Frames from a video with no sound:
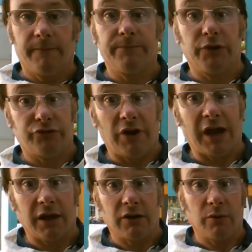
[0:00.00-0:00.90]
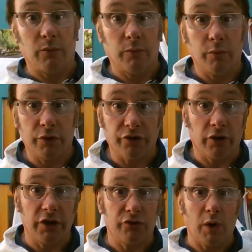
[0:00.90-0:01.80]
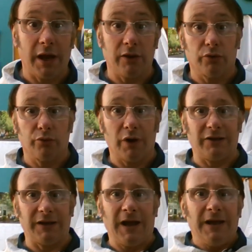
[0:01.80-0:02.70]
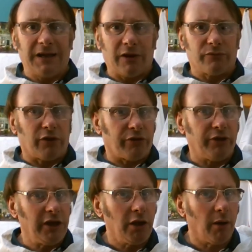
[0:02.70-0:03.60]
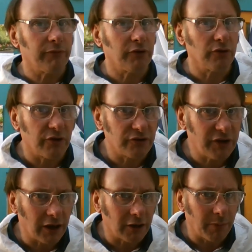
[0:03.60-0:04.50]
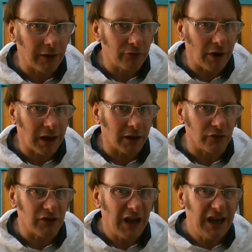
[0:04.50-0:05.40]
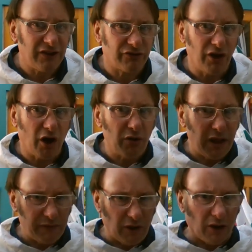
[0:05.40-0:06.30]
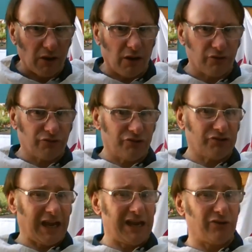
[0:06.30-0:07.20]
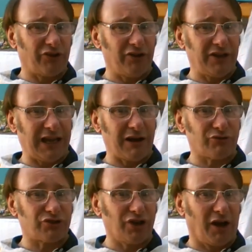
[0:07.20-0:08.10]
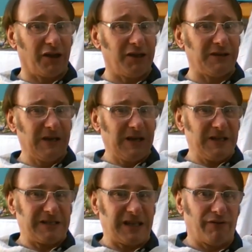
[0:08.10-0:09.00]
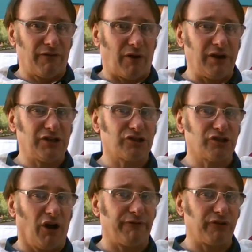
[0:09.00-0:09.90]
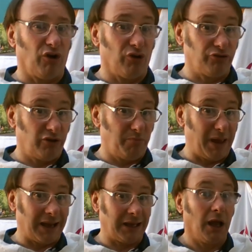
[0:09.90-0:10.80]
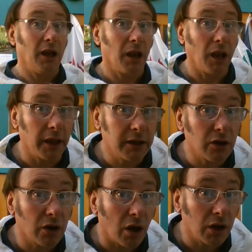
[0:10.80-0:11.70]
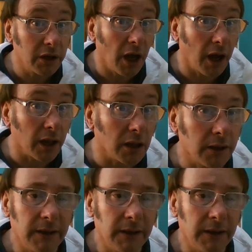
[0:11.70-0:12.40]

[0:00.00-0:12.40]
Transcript: The dragon was on his way already. Now, the thing you have to understand about dragons is though they've got lots of scales on the outside, they have a very soft underbelly, like a crocodile.